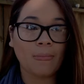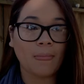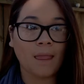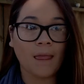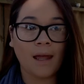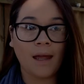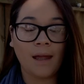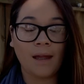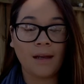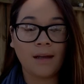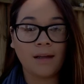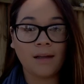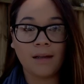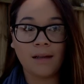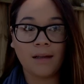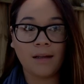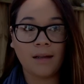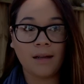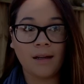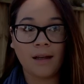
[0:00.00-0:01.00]
And
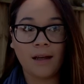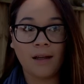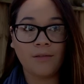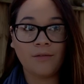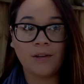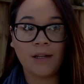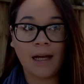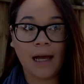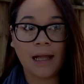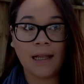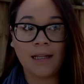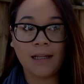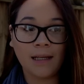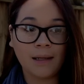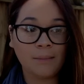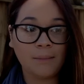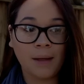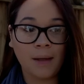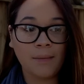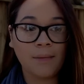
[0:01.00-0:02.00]
in
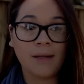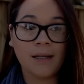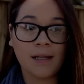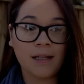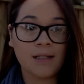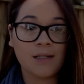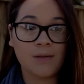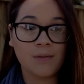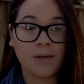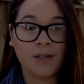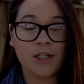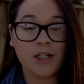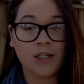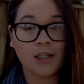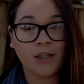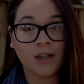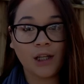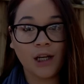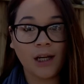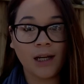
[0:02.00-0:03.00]
reality, maybe that's what she
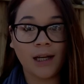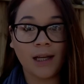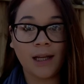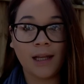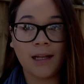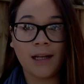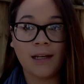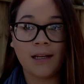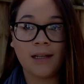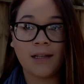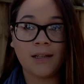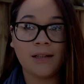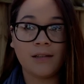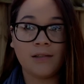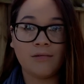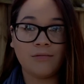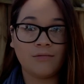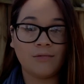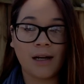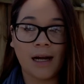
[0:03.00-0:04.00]
thought, and
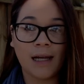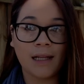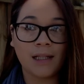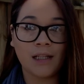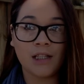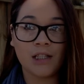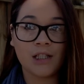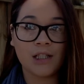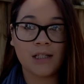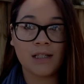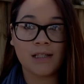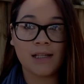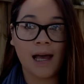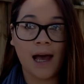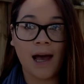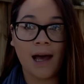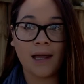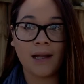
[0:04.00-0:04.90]
Riley just had